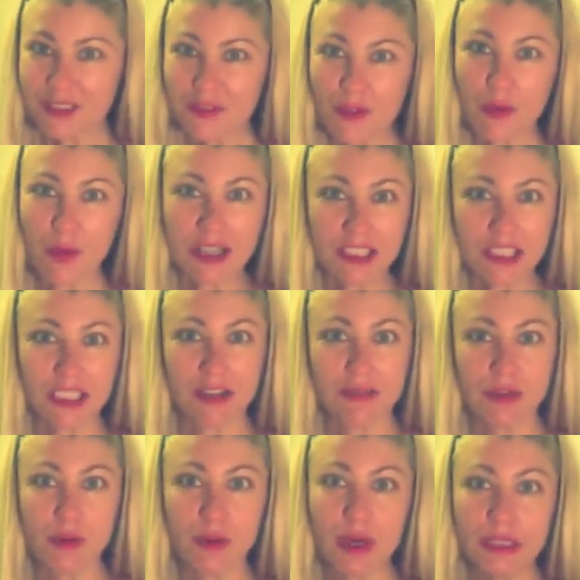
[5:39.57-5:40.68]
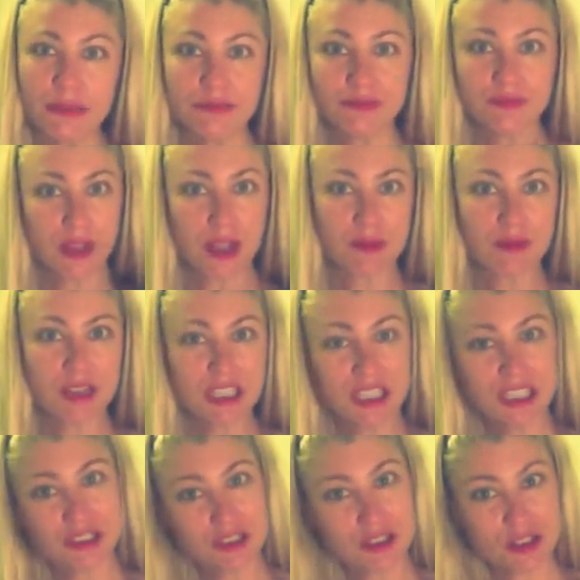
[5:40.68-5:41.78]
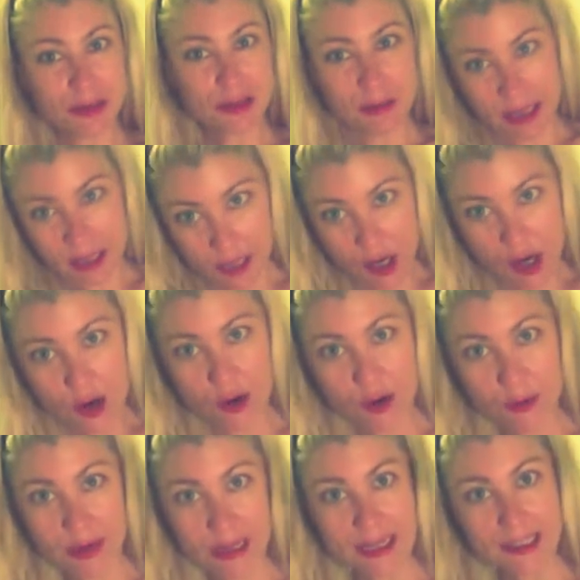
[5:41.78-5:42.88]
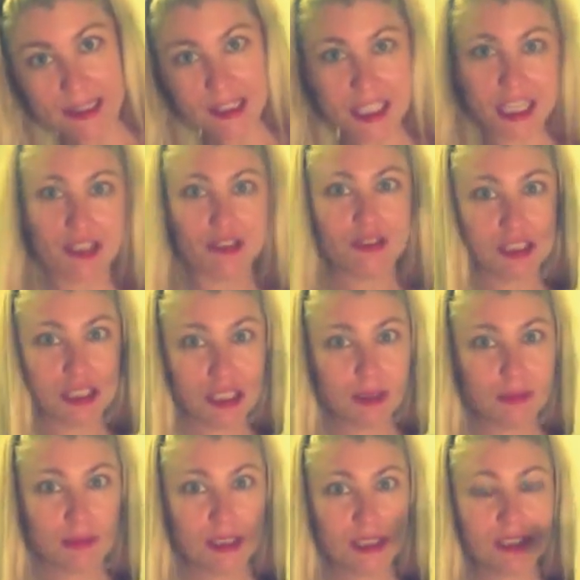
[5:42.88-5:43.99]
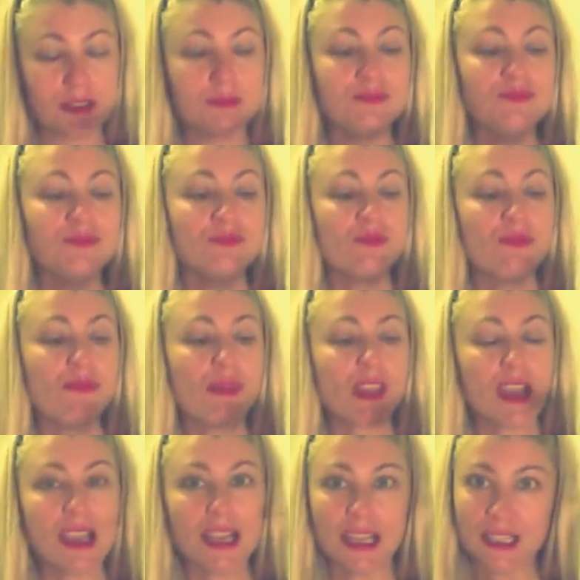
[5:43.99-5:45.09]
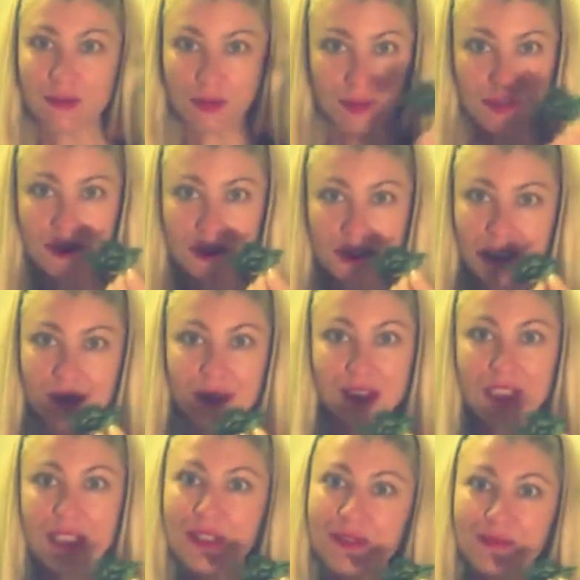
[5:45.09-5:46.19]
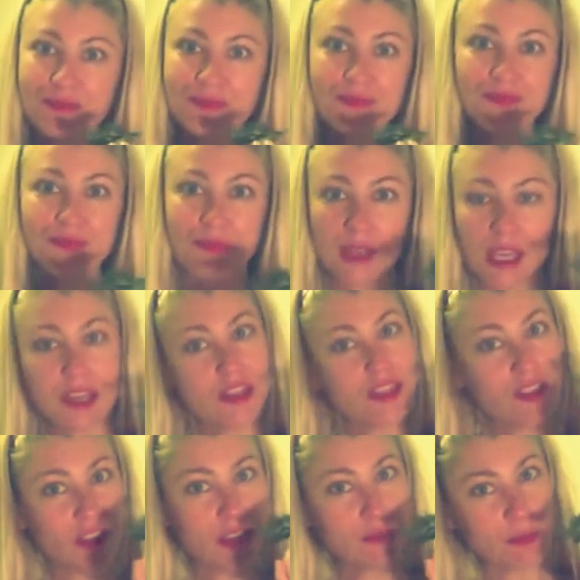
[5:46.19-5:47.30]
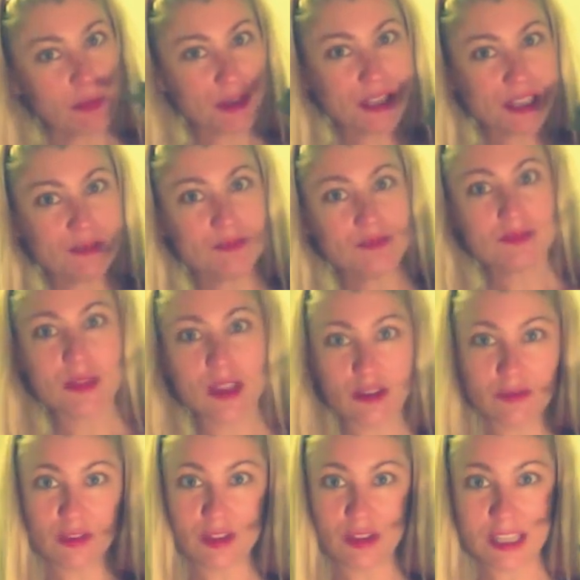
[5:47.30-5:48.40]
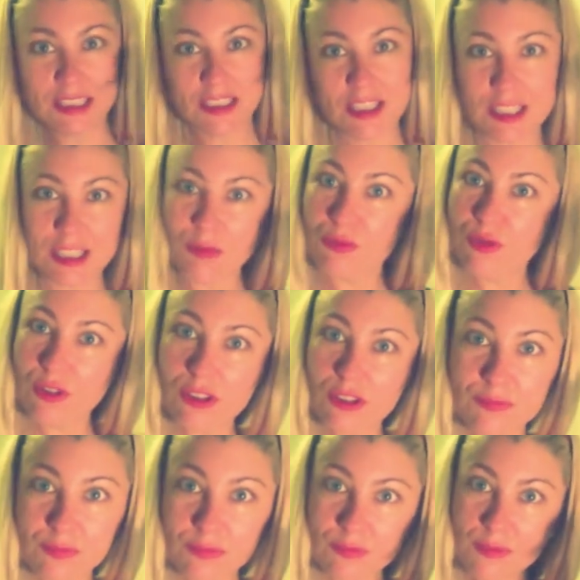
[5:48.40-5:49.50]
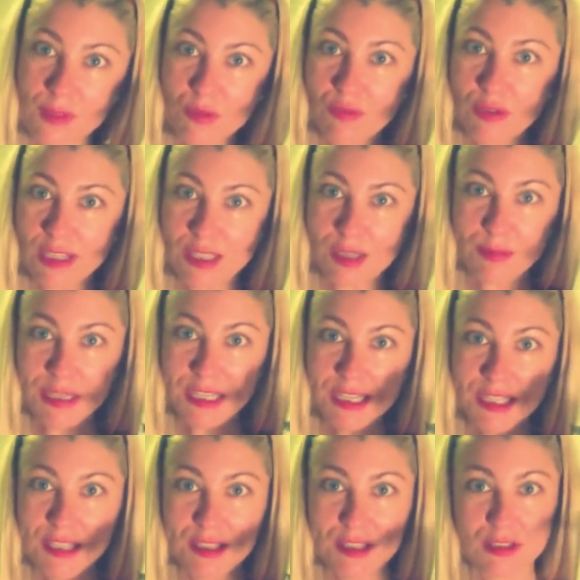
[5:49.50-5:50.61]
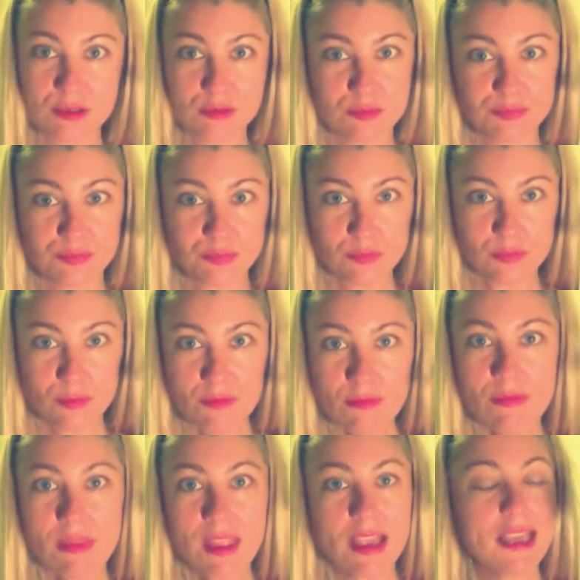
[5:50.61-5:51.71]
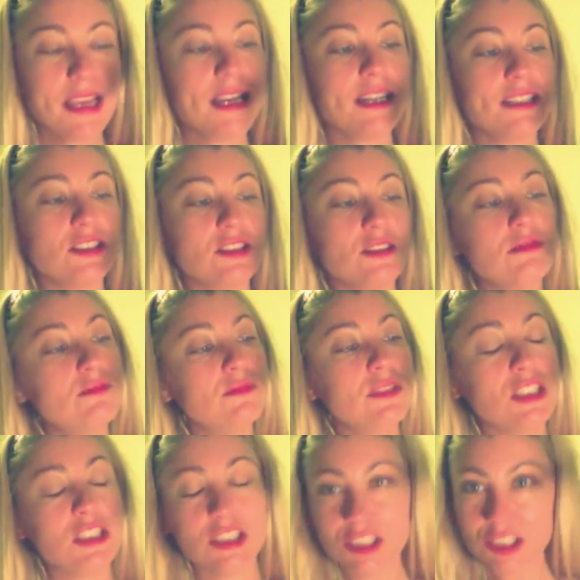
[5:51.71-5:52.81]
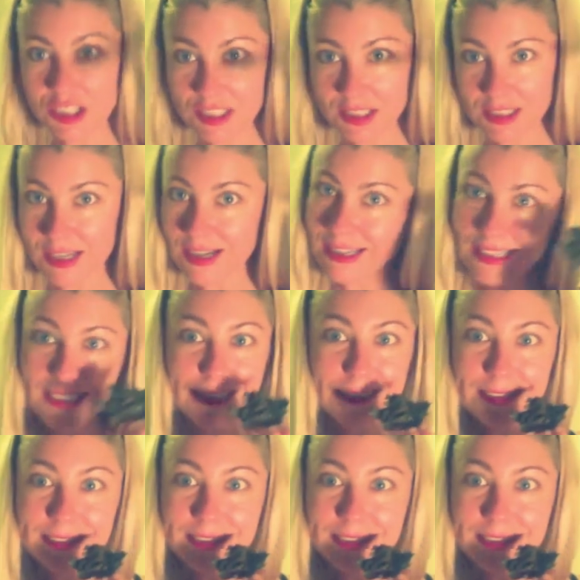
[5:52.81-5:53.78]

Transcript: for watching, everyone. I'm going to enjoy my homemade kale chips, and we'll see you soon. Hit the like button if you'd like to see more recipes and delicious ideas.